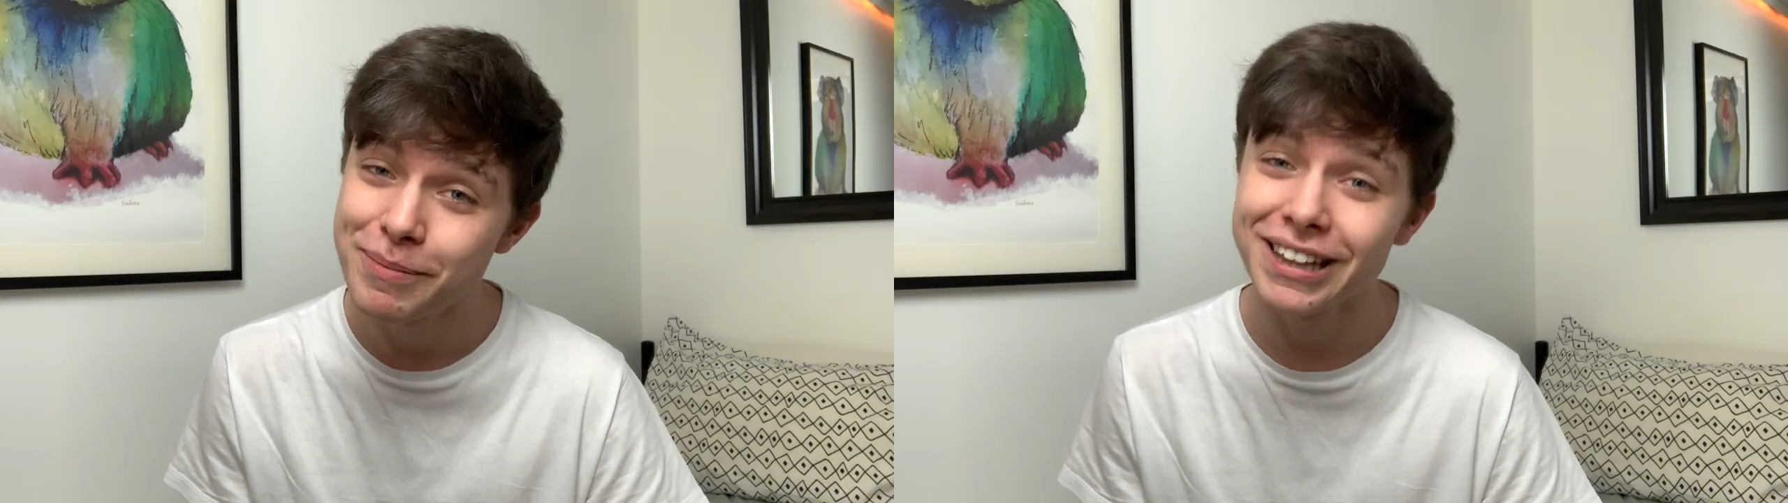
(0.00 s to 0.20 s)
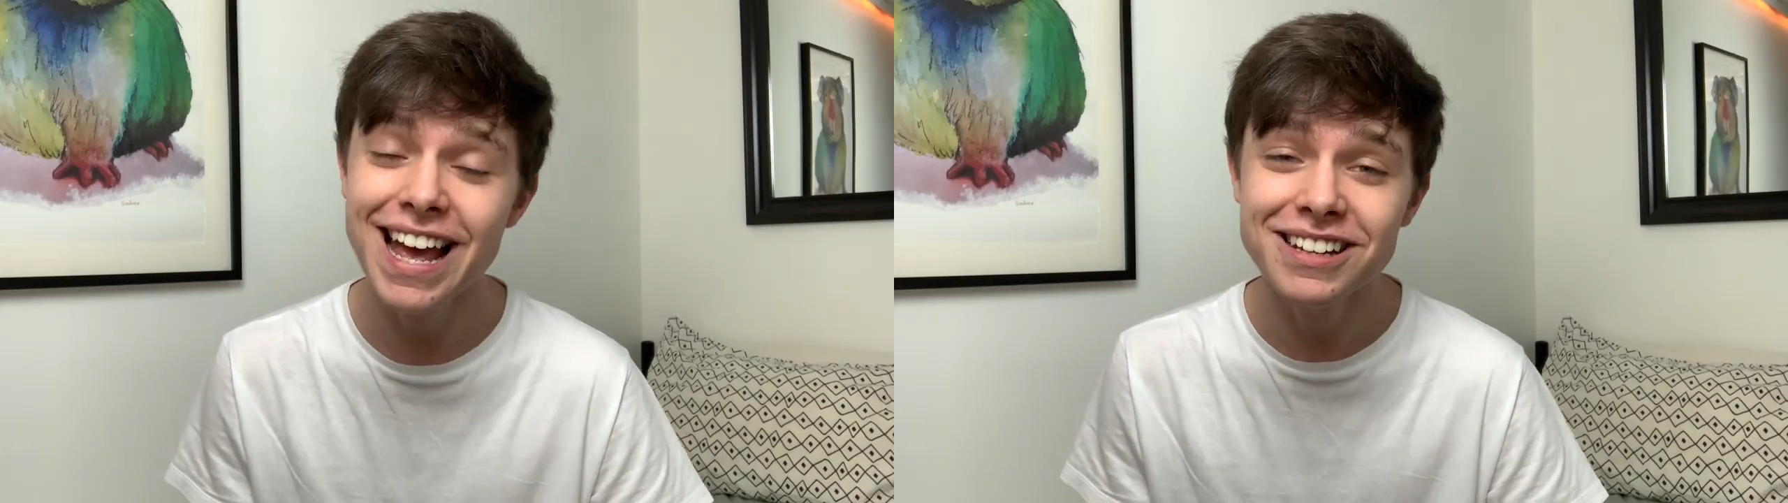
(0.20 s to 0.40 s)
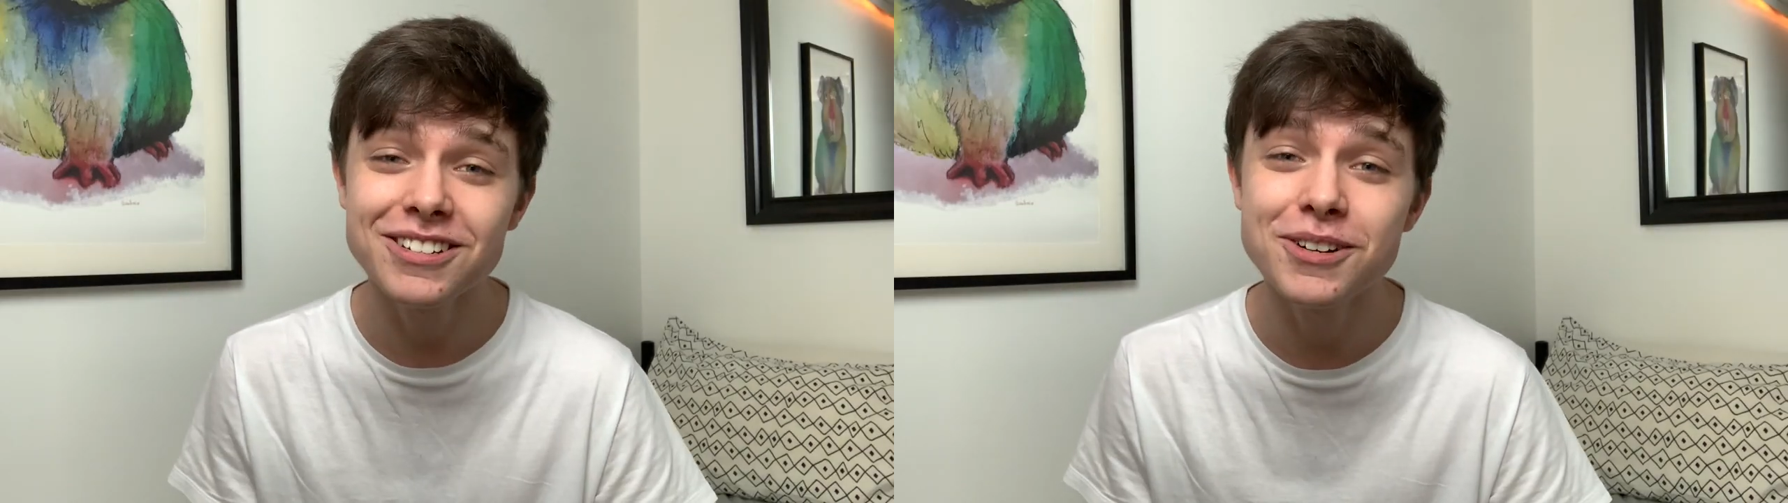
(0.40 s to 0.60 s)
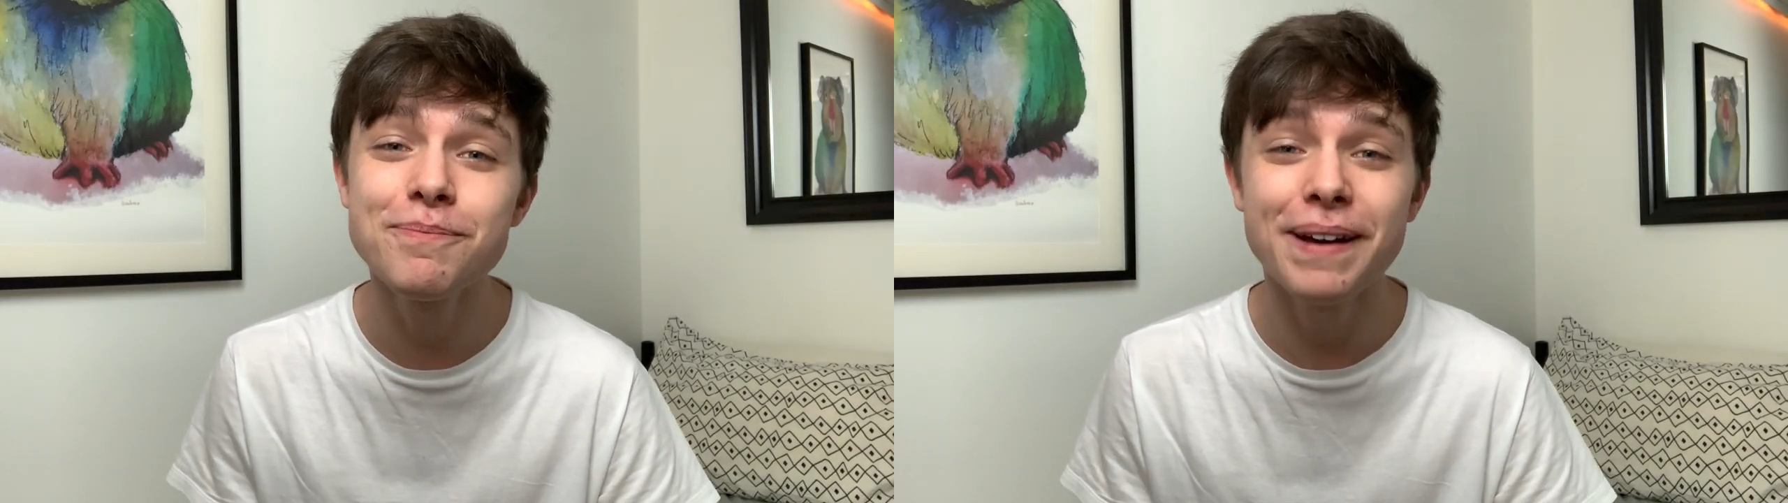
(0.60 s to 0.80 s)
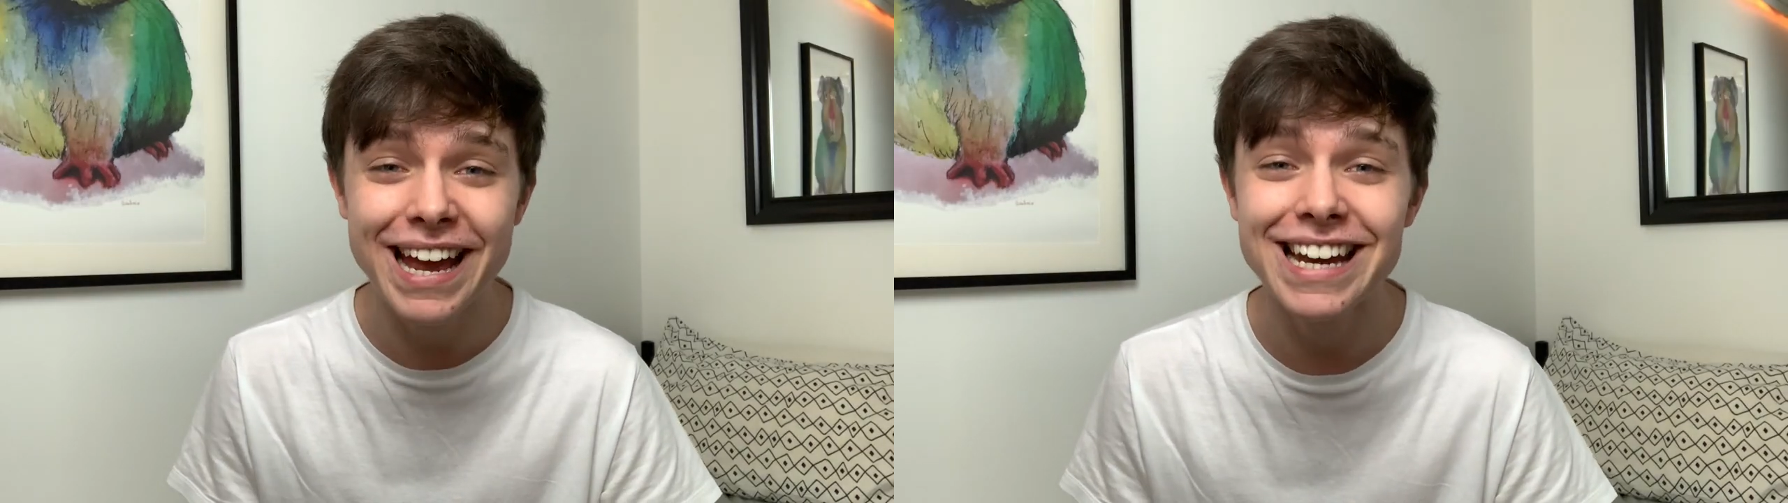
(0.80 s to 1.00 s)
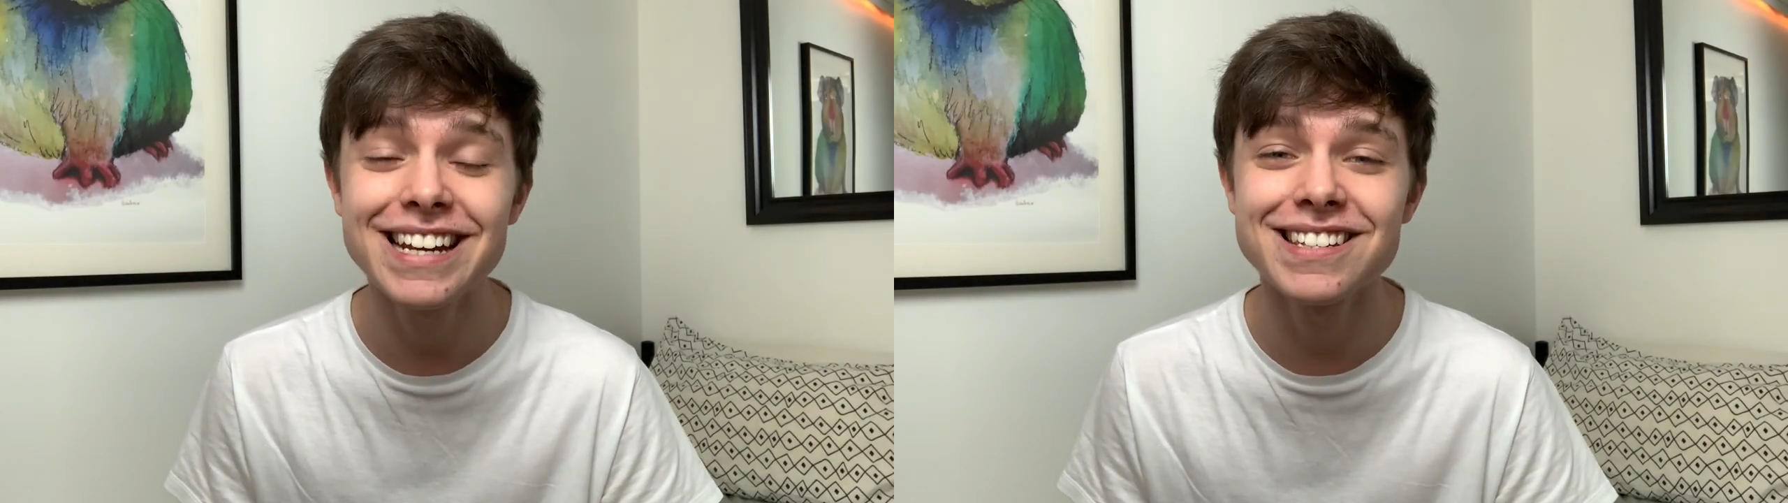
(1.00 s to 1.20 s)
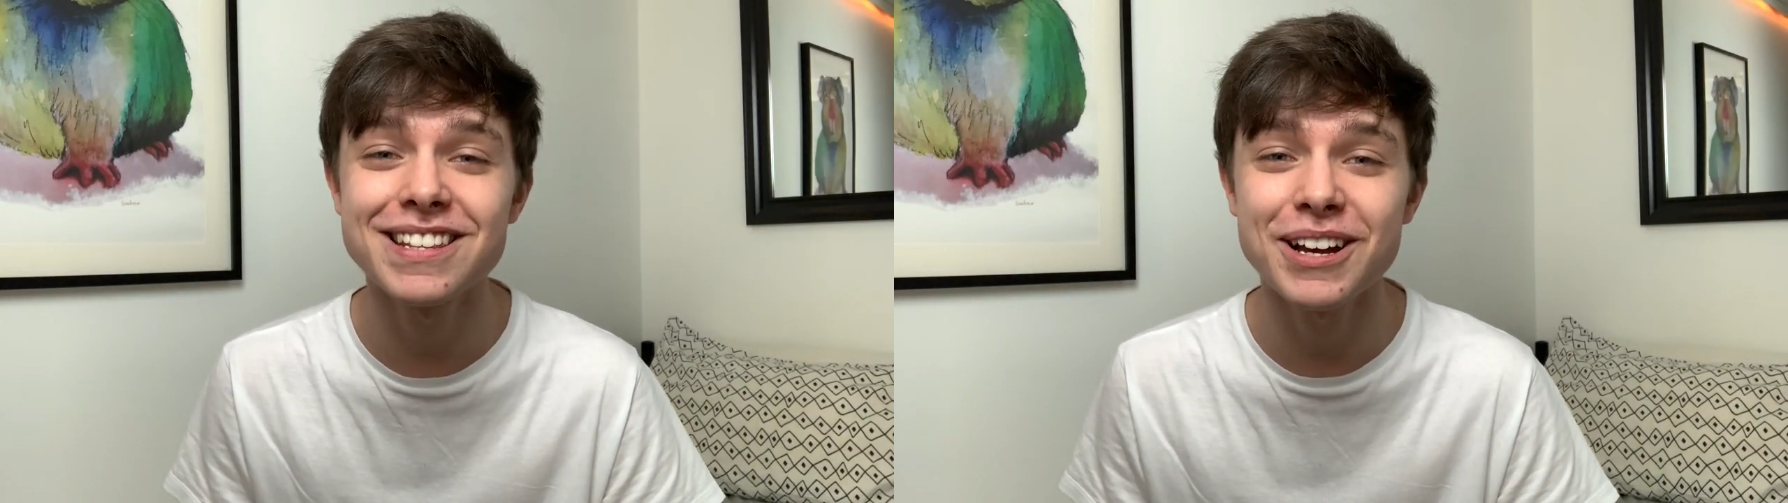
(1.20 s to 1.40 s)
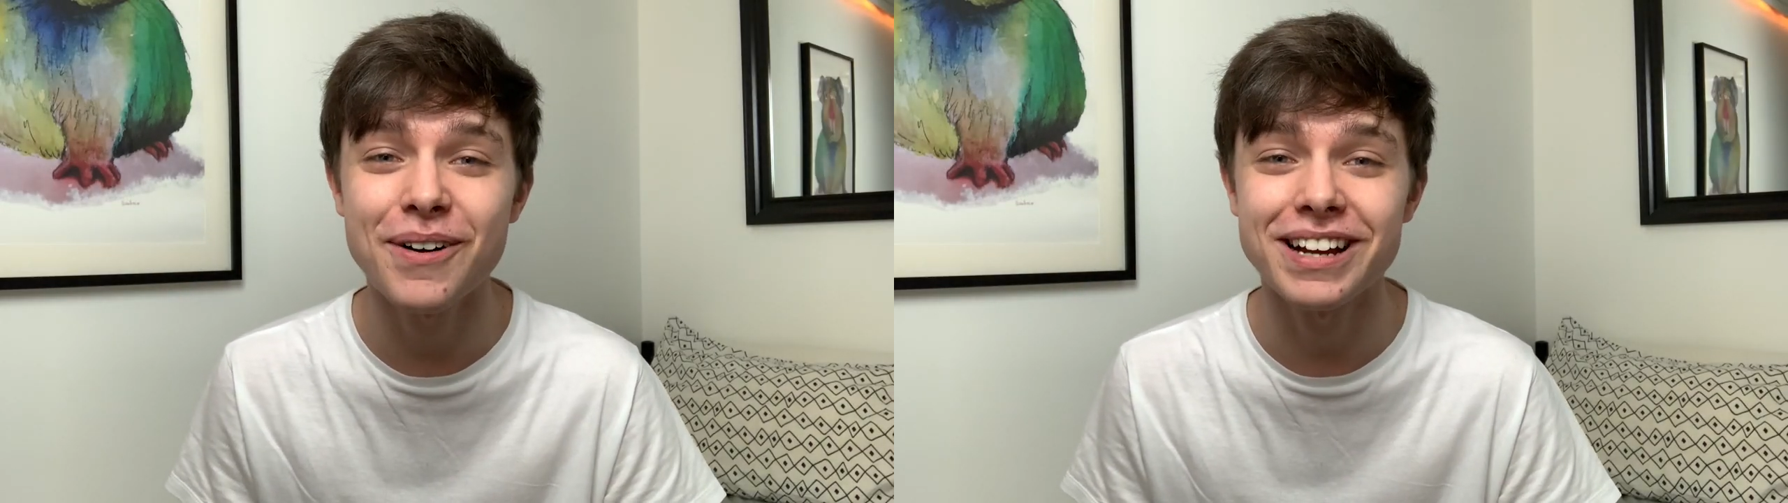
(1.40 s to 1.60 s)
But let's jump in to
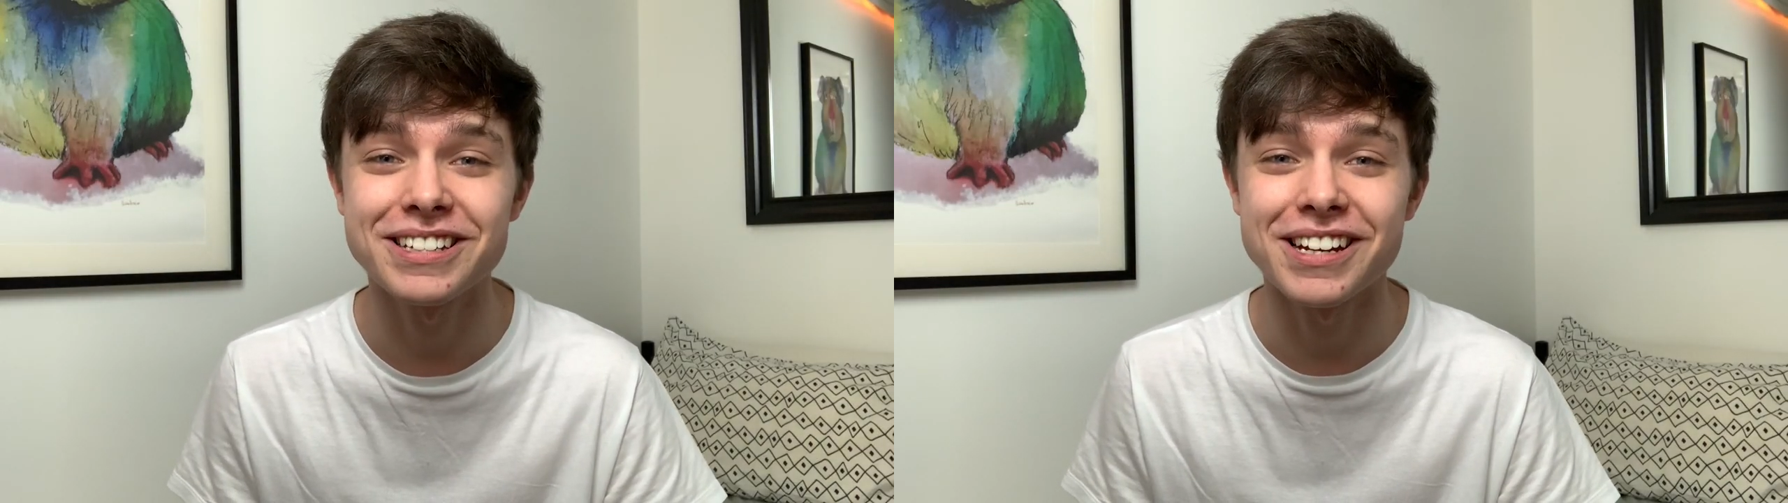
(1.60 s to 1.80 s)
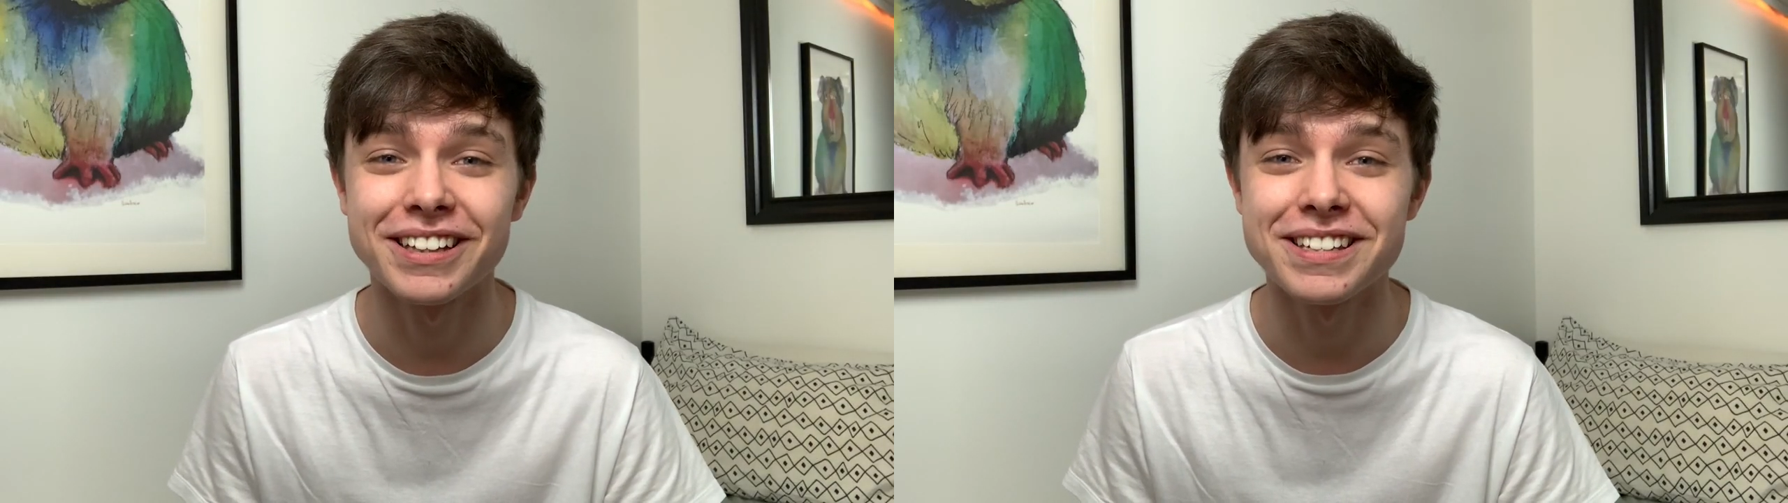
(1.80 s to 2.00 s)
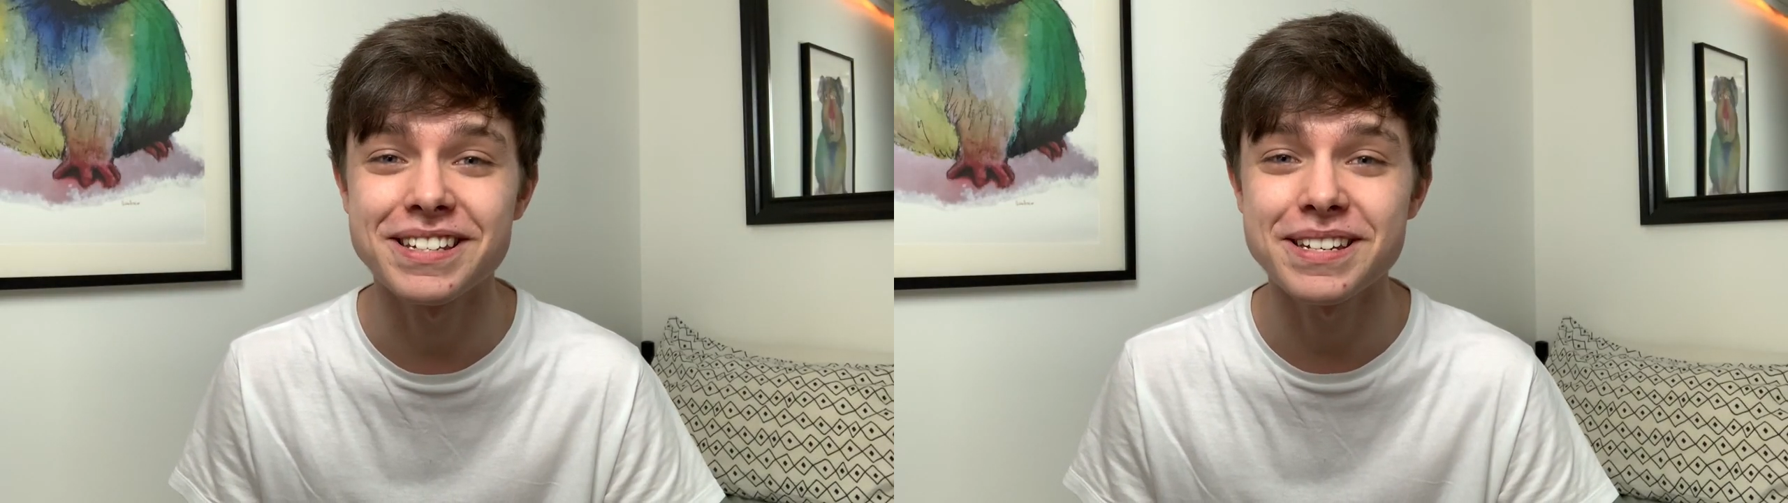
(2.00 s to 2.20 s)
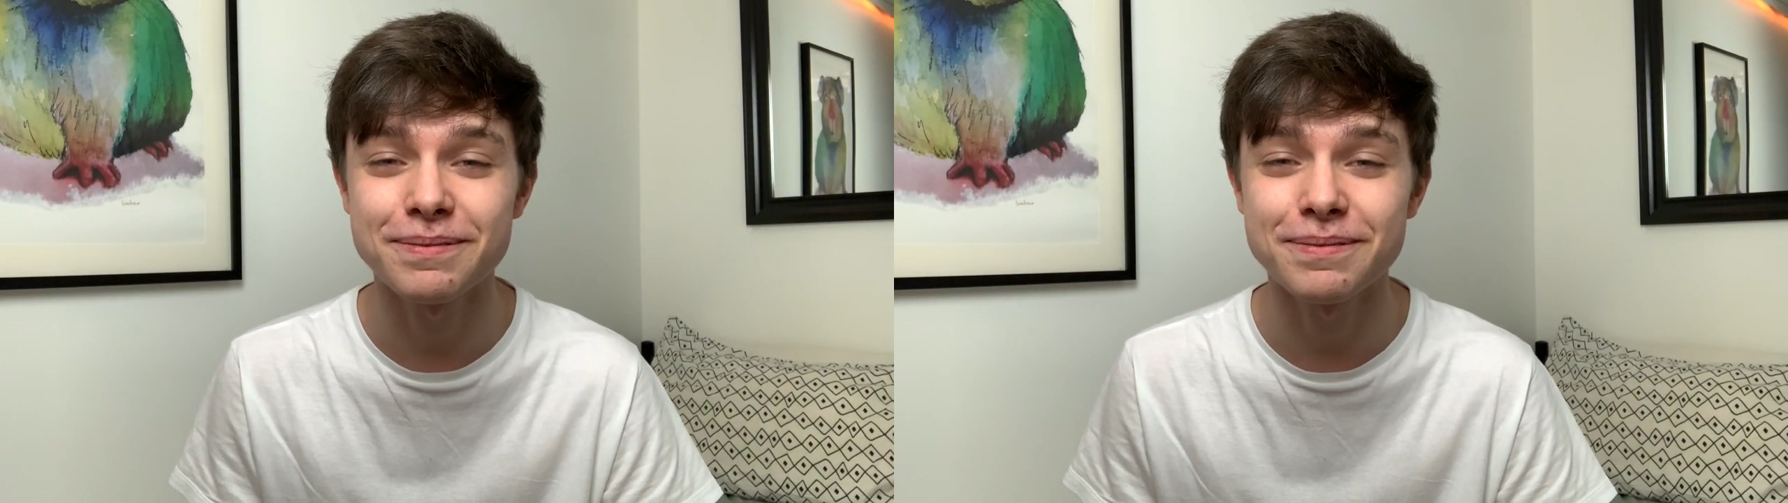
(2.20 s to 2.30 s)
the questions.